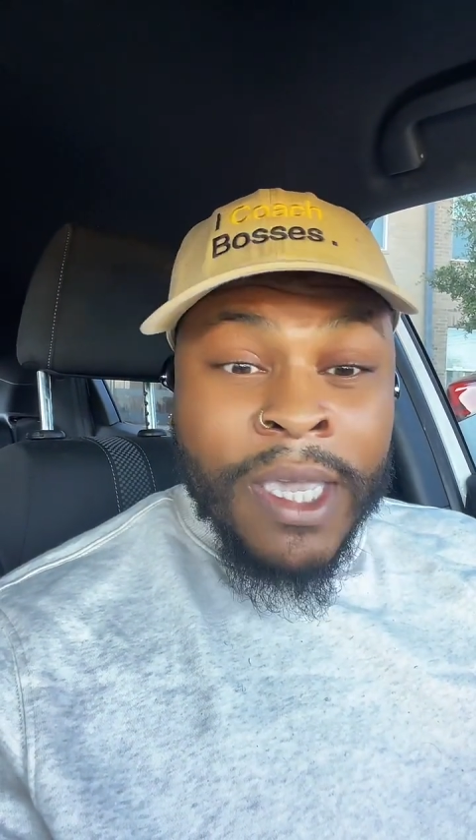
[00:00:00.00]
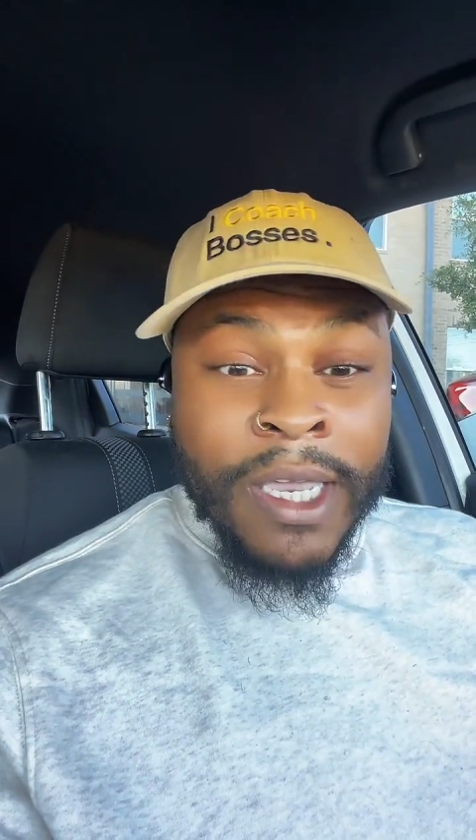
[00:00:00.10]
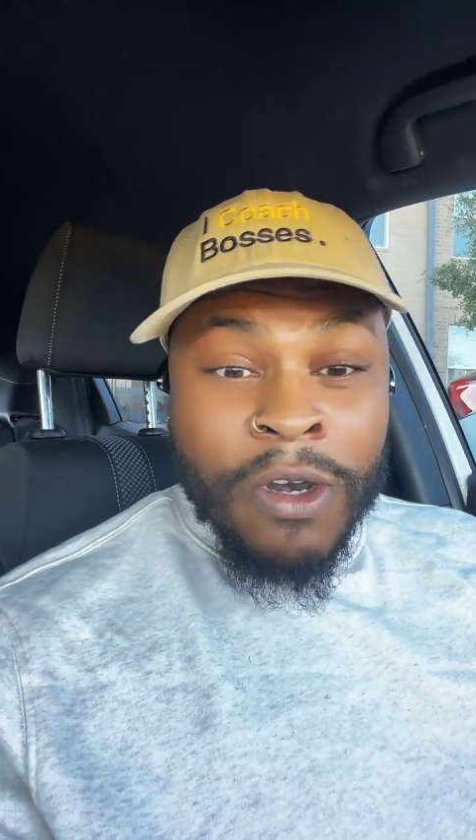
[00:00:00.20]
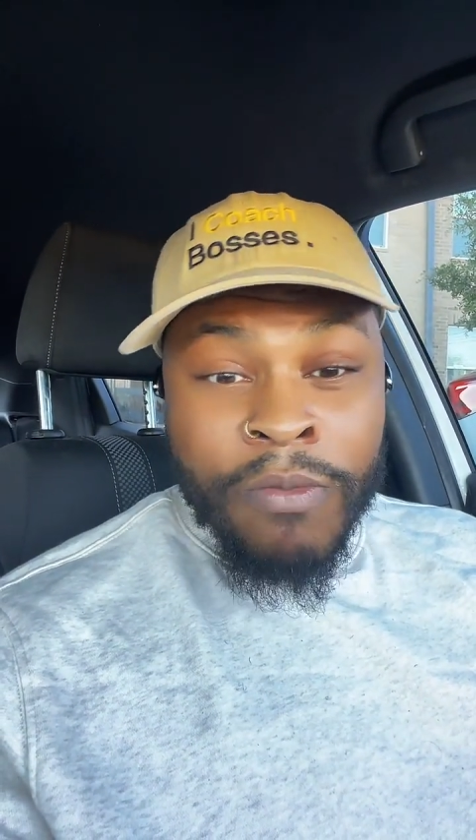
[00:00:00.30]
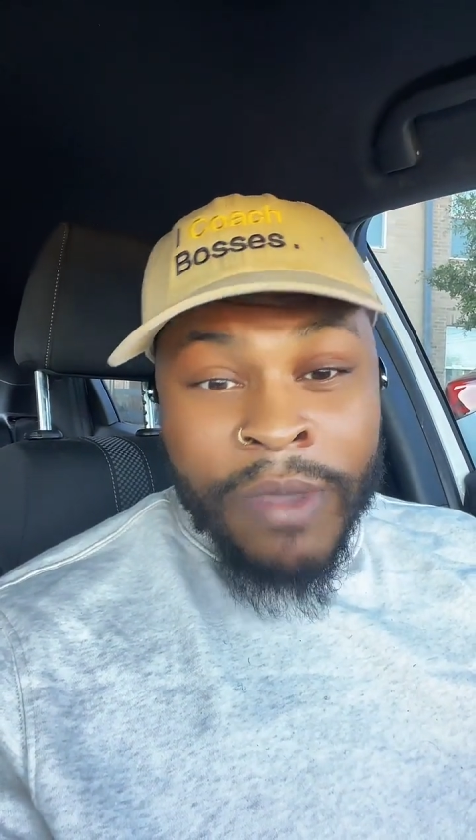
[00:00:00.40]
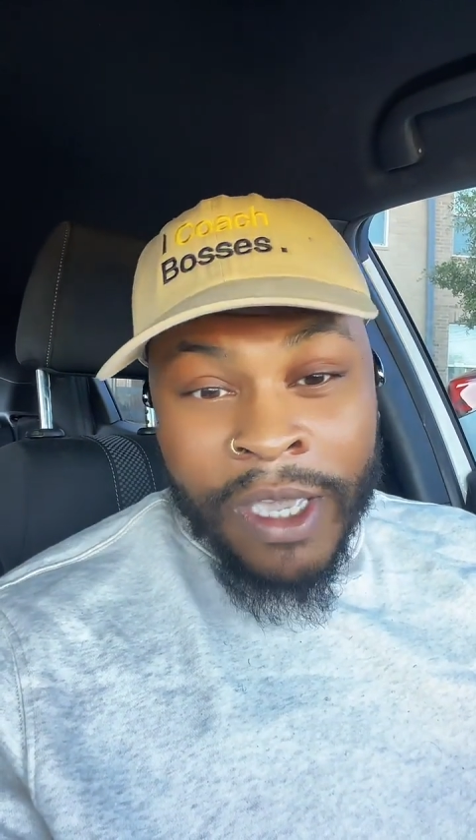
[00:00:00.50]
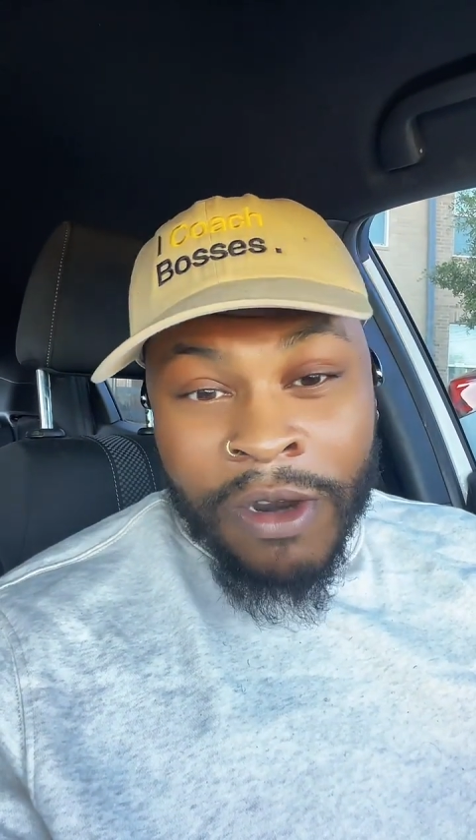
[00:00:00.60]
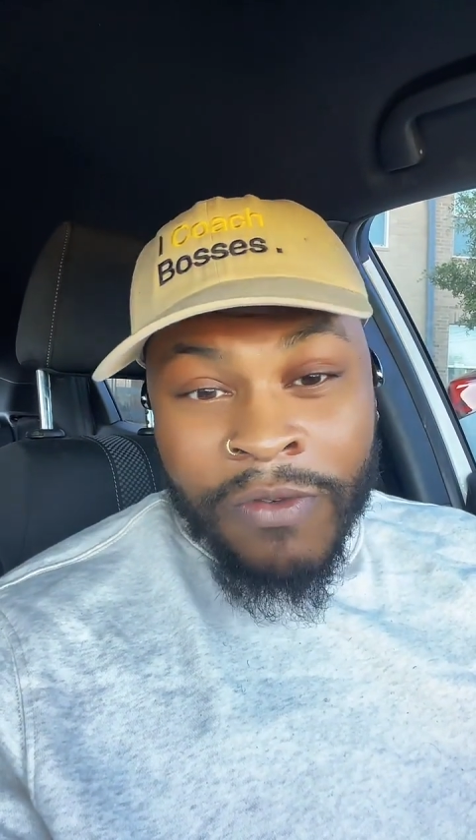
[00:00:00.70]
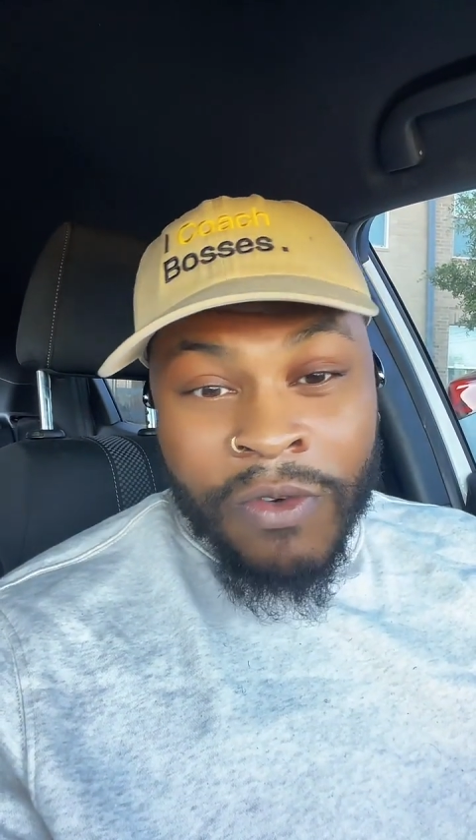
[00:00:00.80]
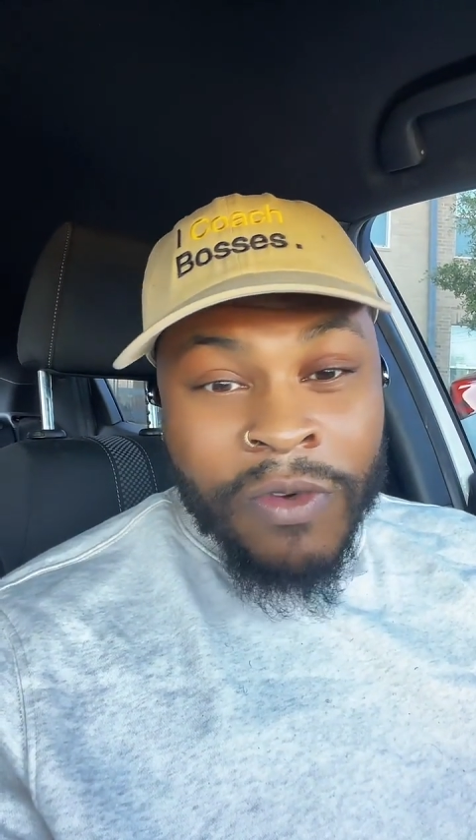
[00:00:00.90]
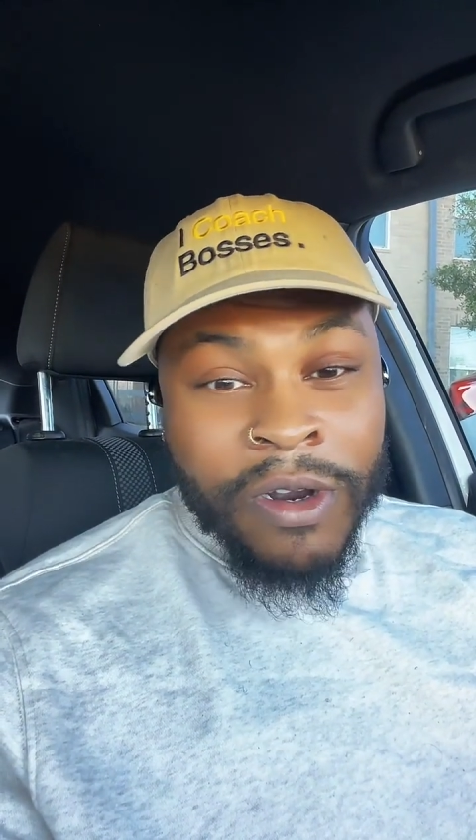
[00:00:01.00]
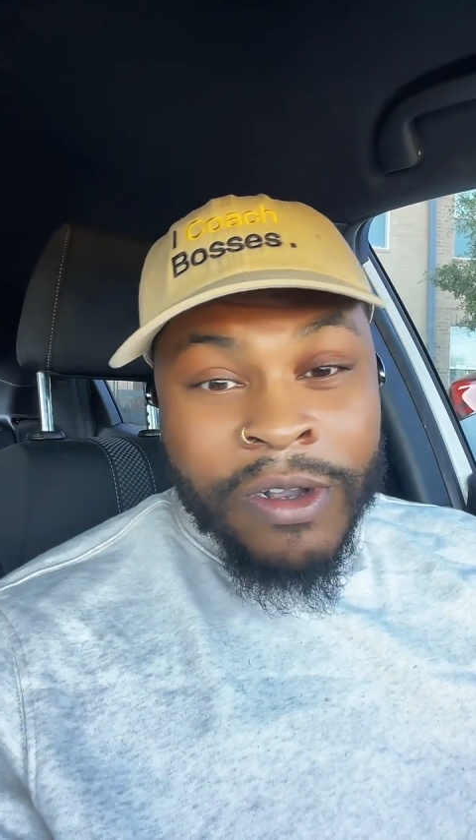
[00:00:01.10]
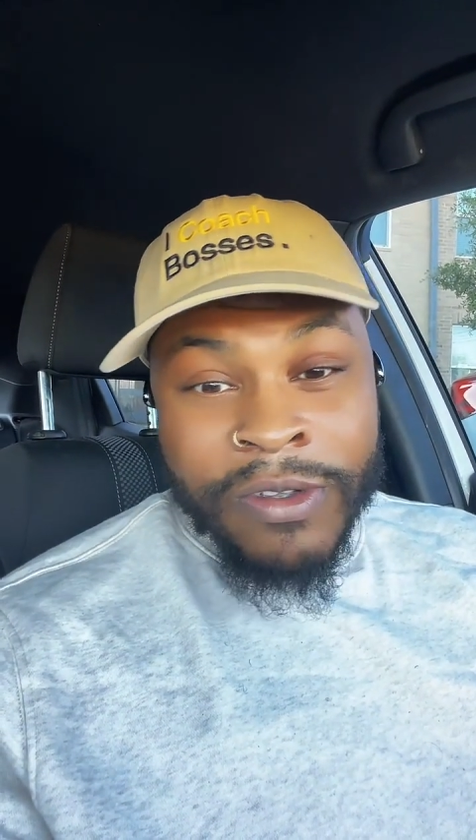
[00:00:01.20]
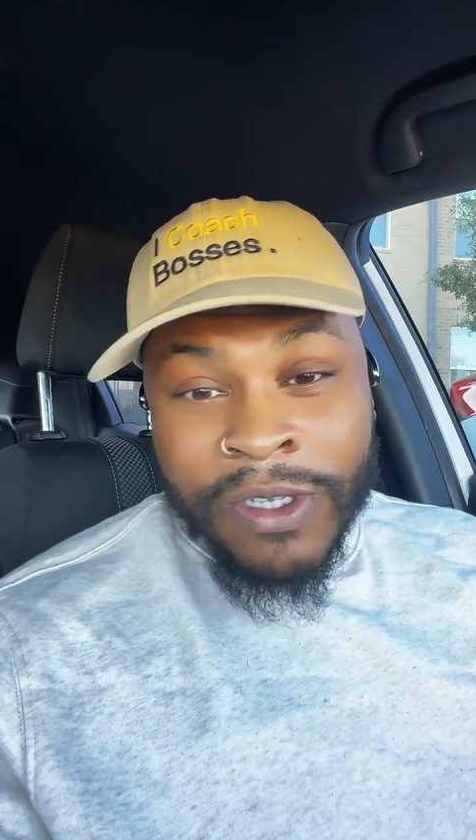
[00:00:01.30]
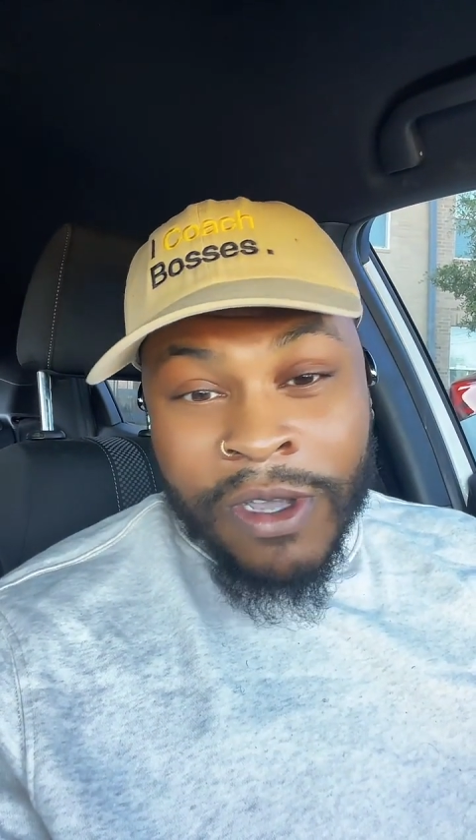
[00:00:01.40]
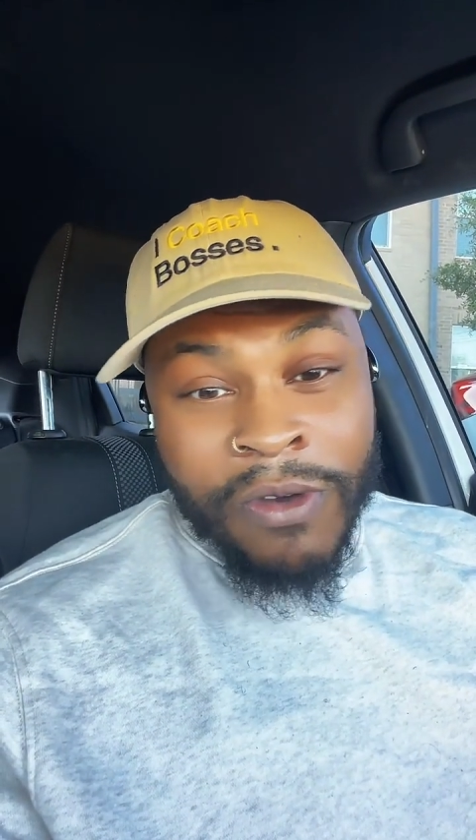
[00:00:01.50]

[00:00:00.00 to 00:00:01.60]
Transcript: men dominion over the world.